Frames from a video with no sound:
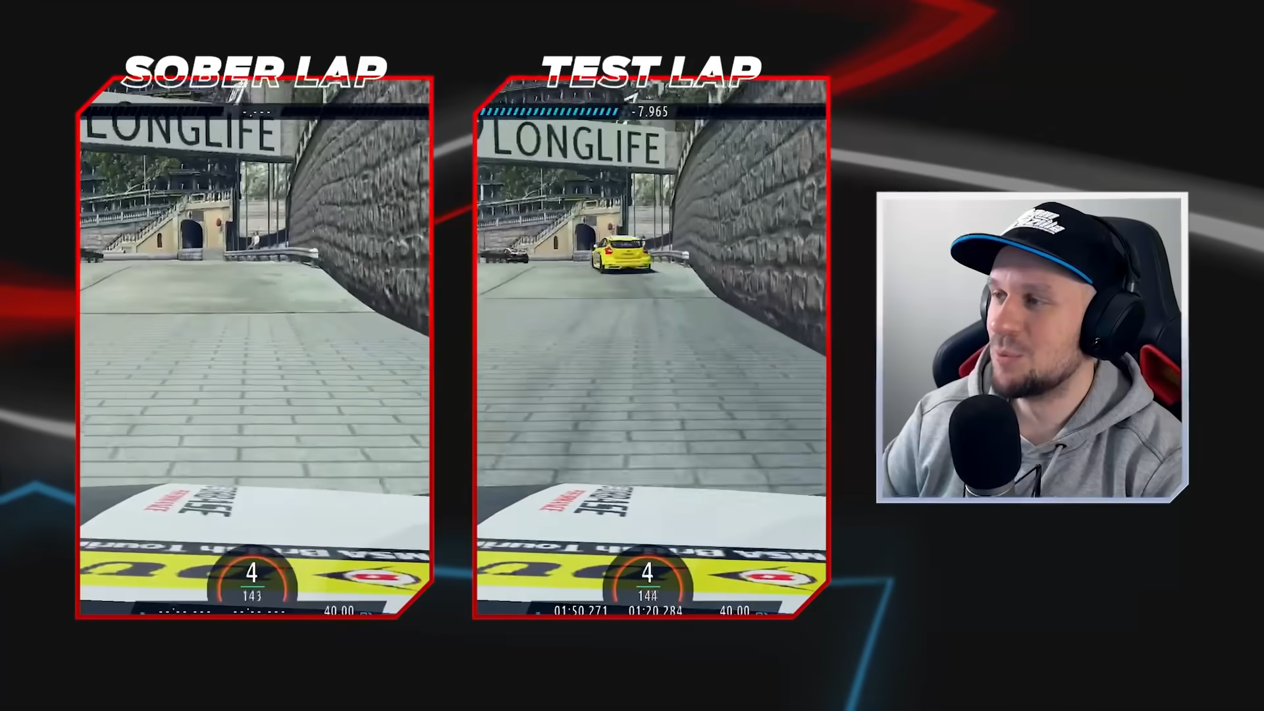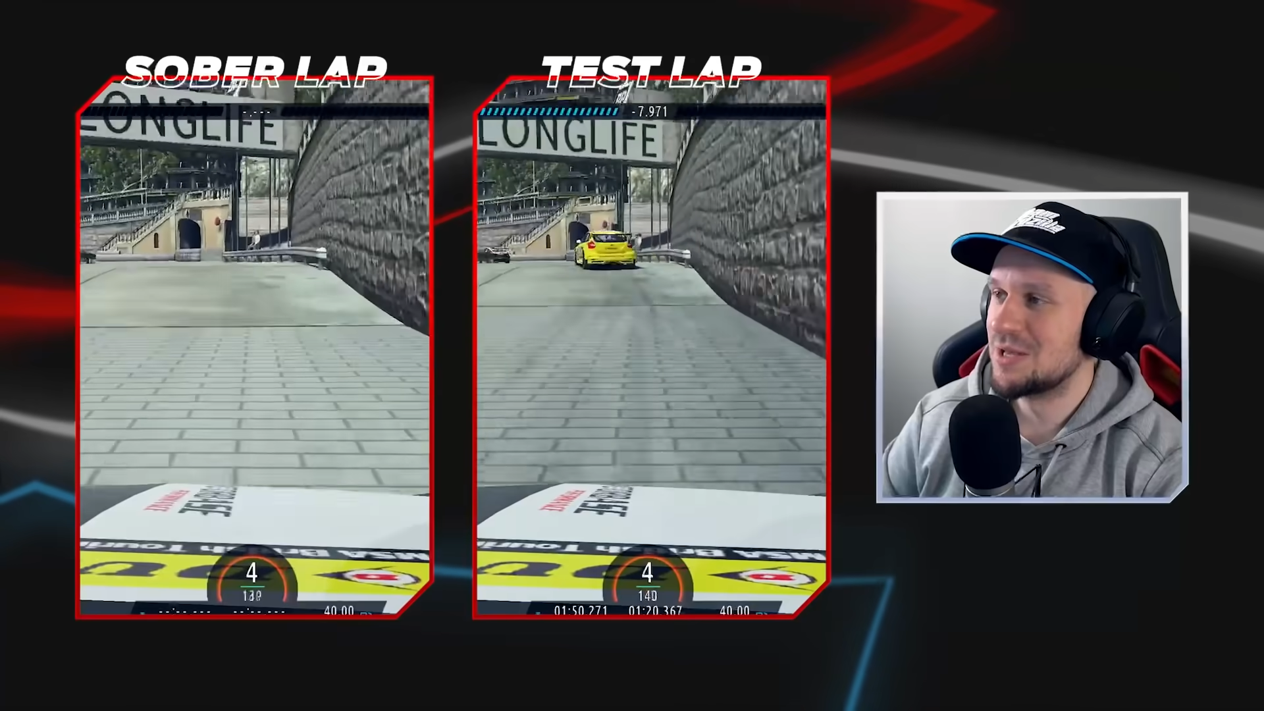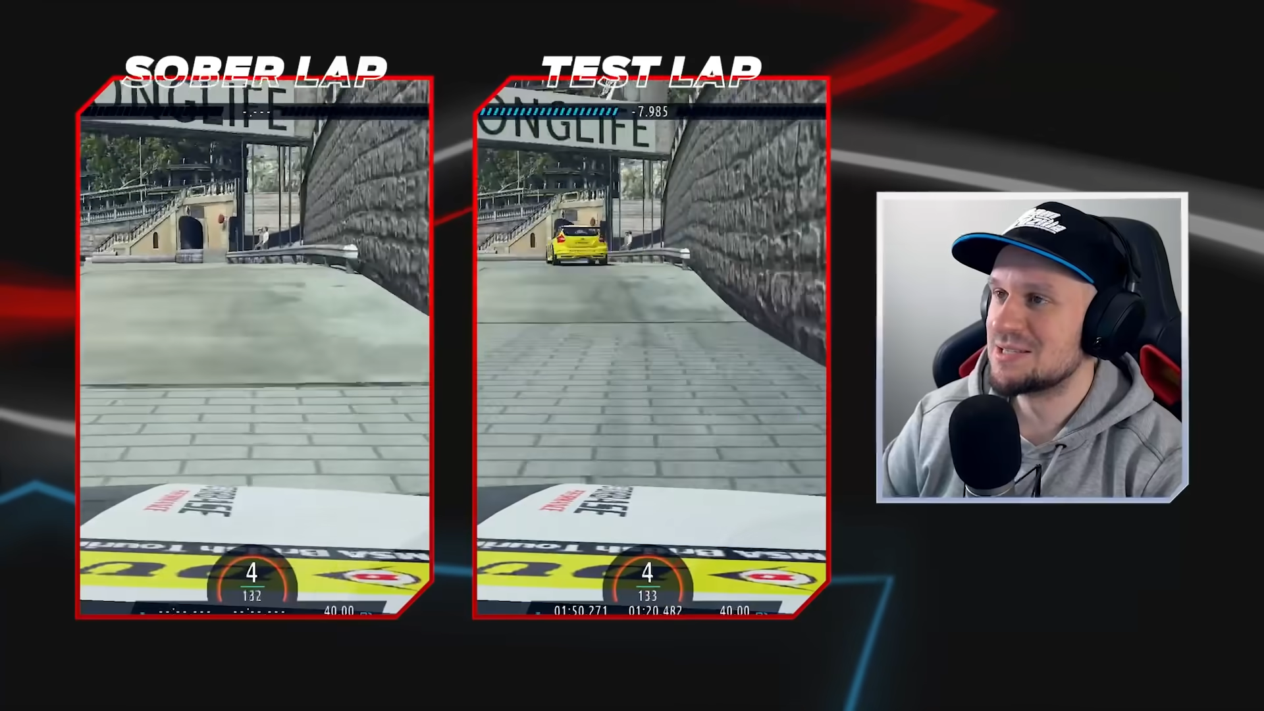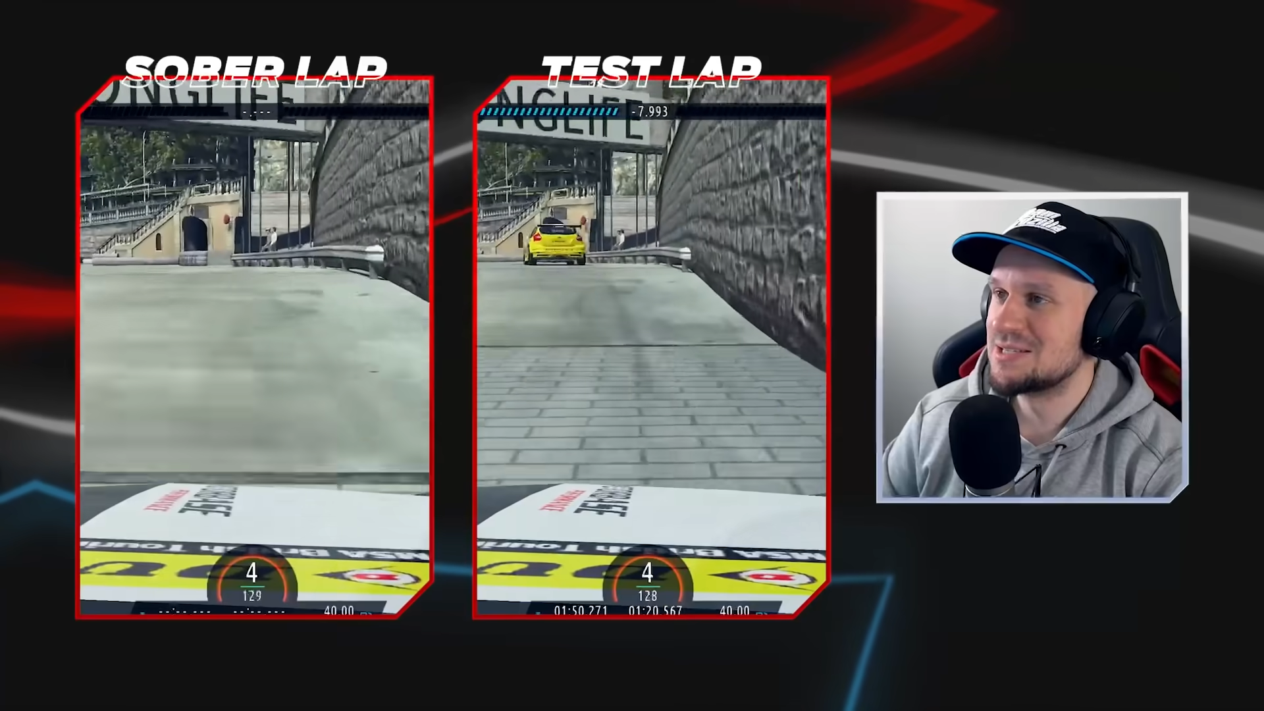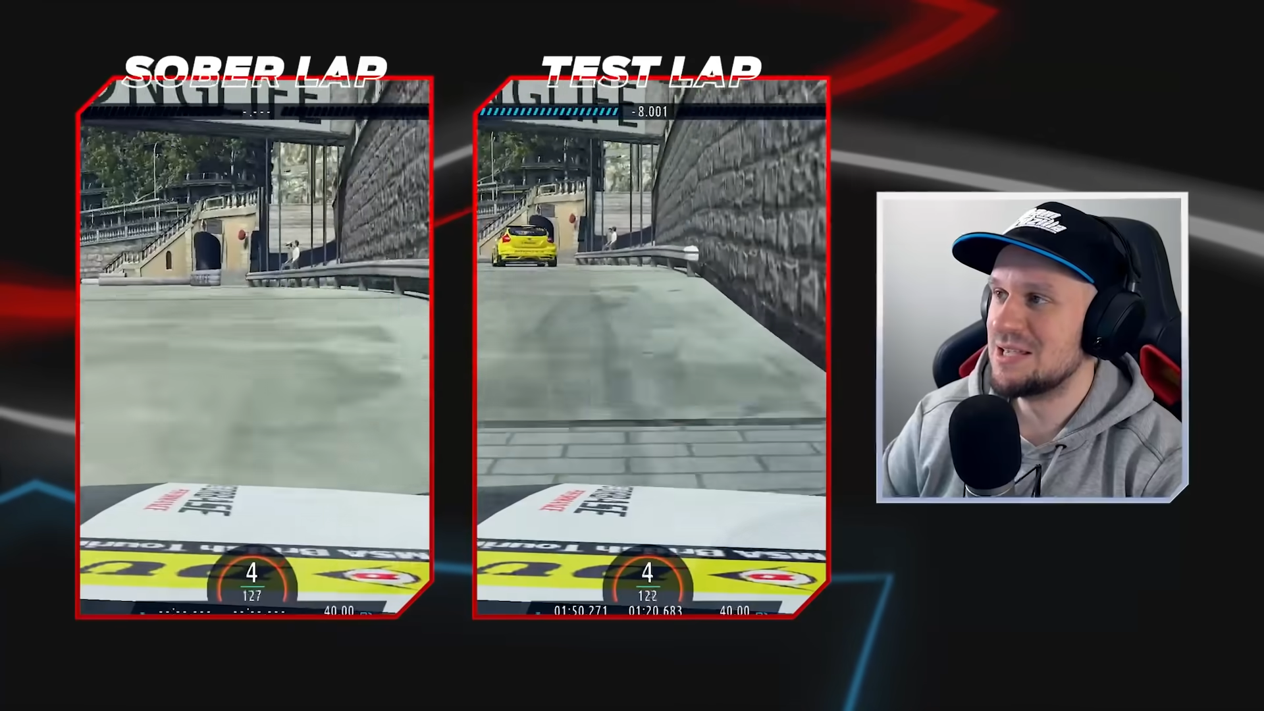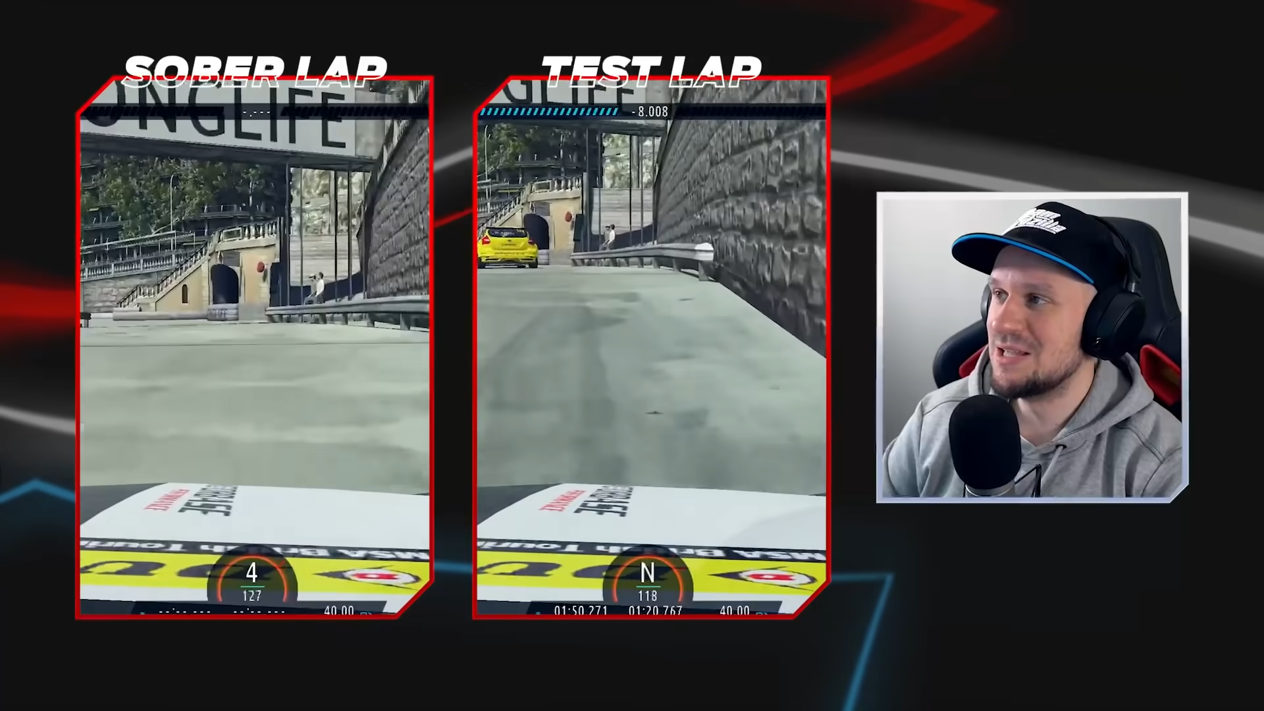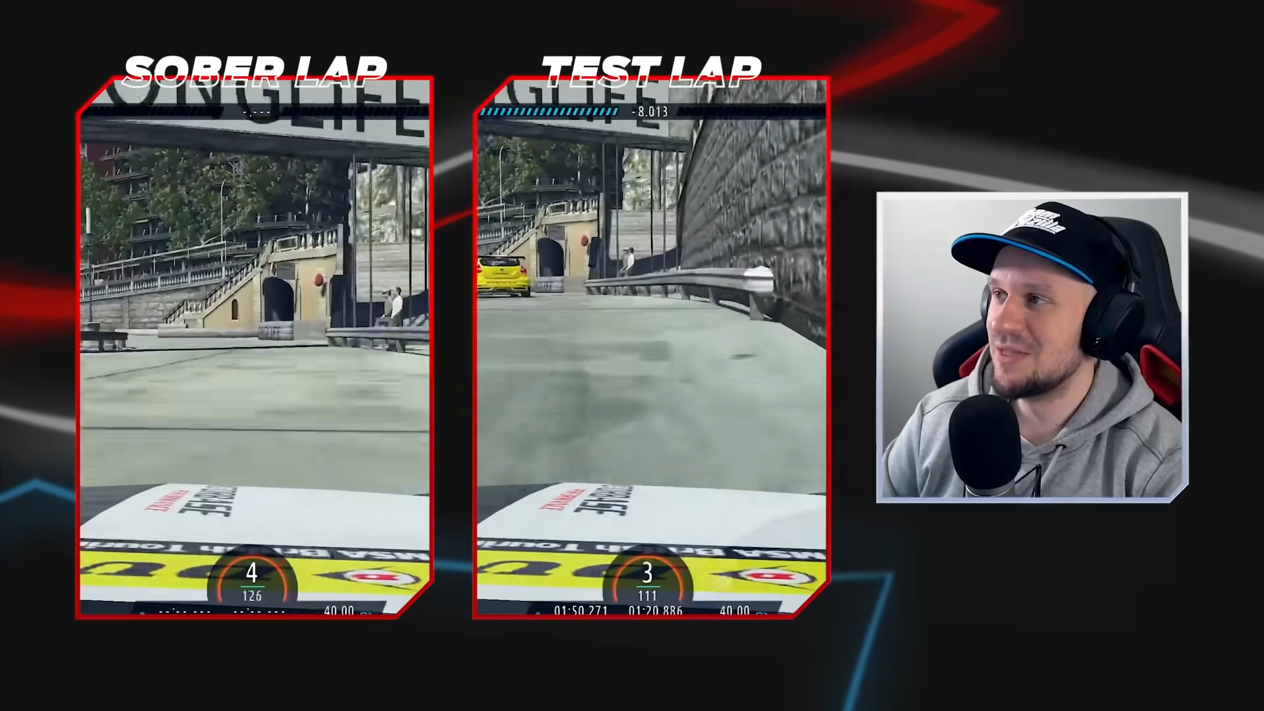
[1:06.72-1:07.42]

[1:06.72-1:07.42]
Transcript: We can see